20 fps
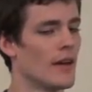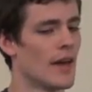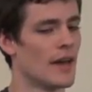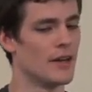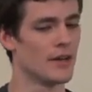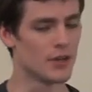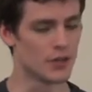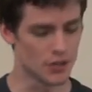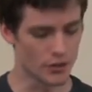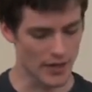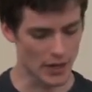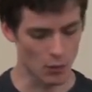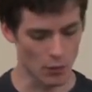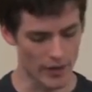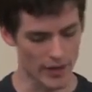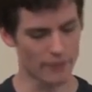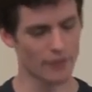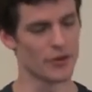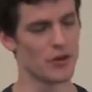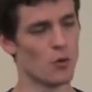And you can do that
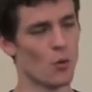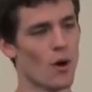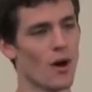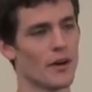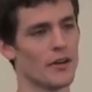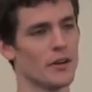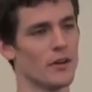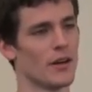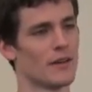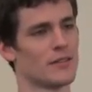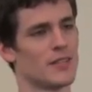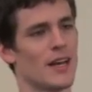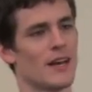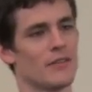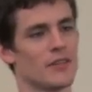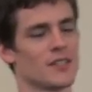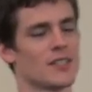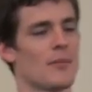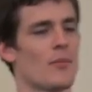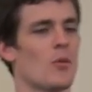whenever you want. You don't have to
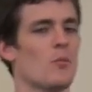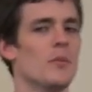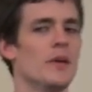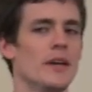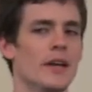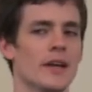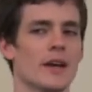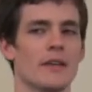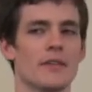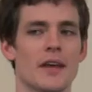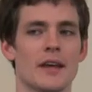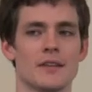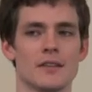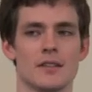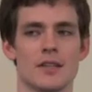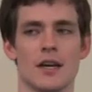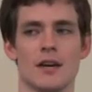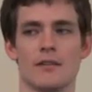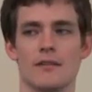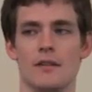have a separate meeting on that
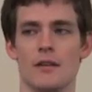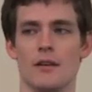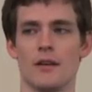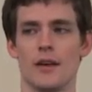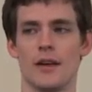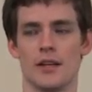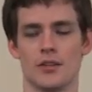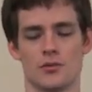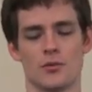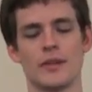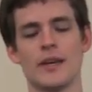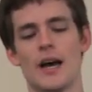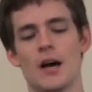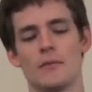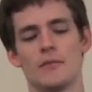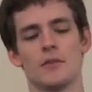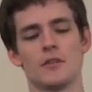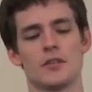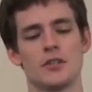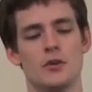stuff. It's really
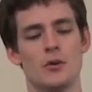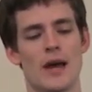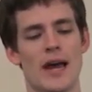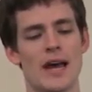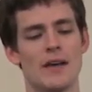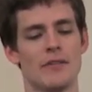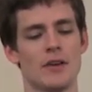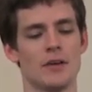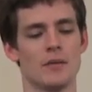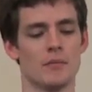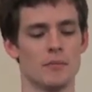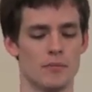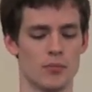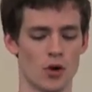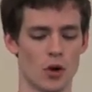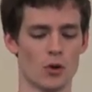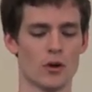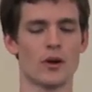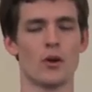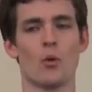helpful to have it
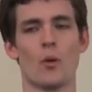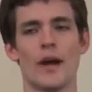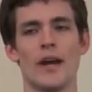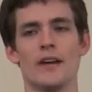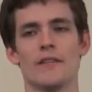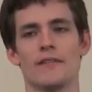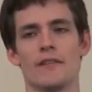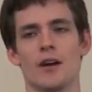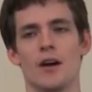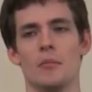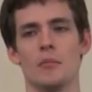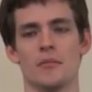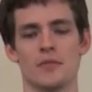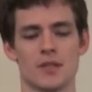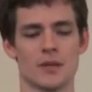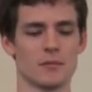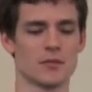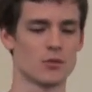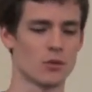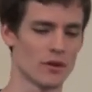broken away from
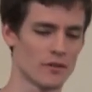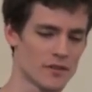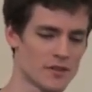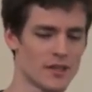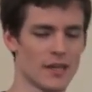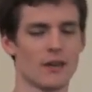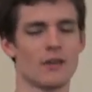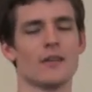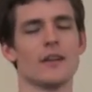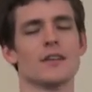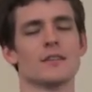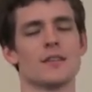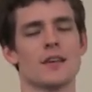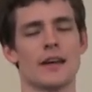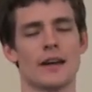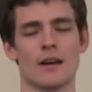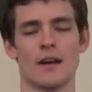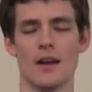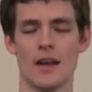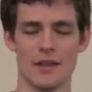some sort of synchronous,
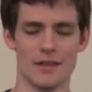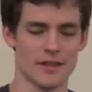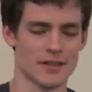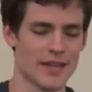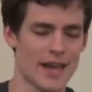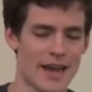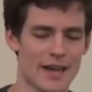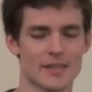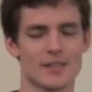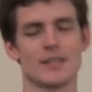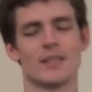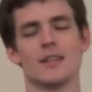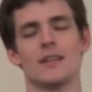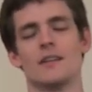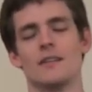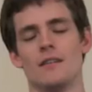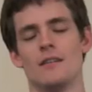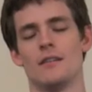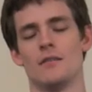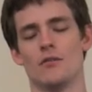like this has to
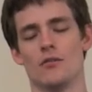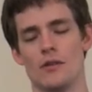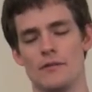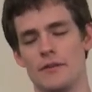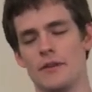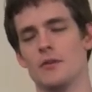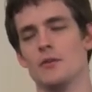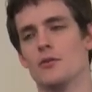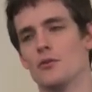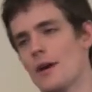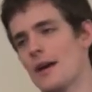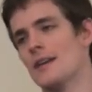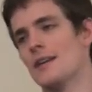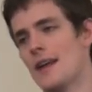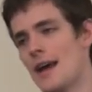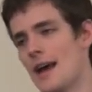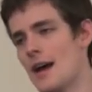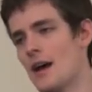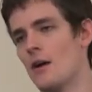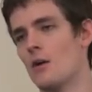get reviewed right
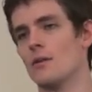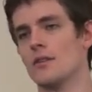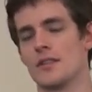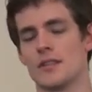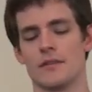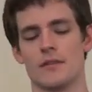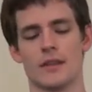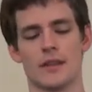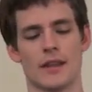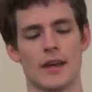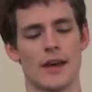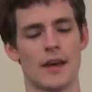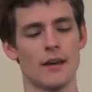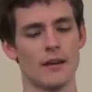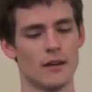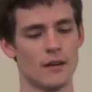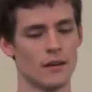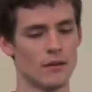now and stuff like that.